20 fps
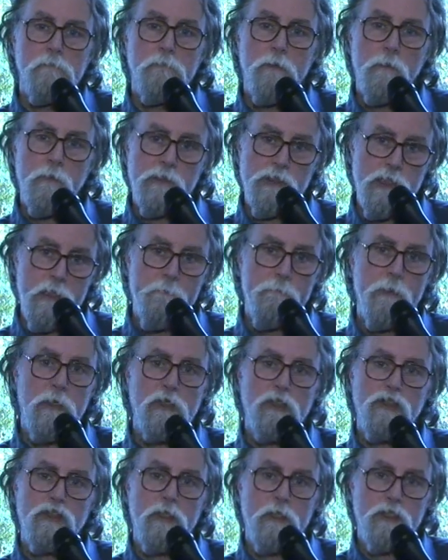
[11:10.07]
But when she
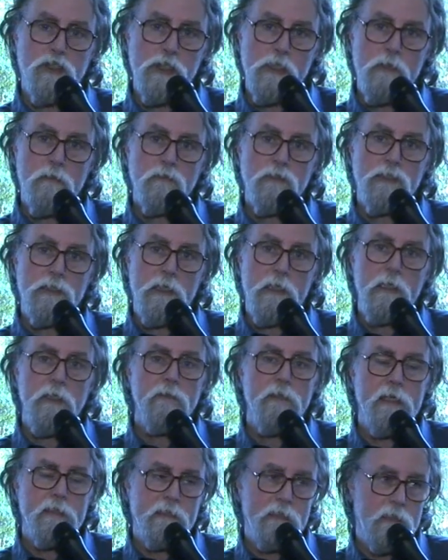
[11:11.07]
abolished the GLC,
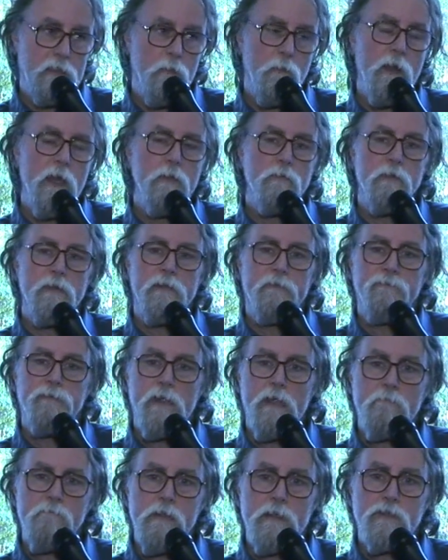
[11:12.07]
that did away with the
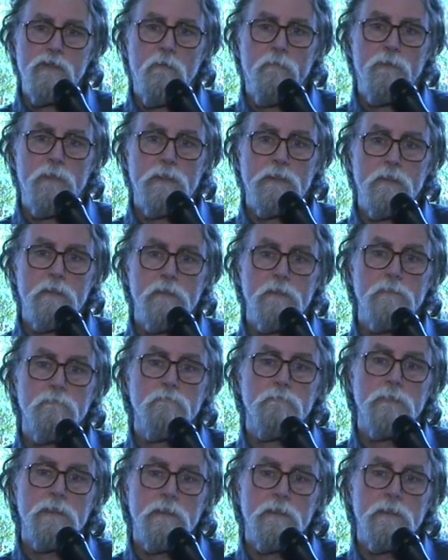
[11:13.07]
fair rents officers.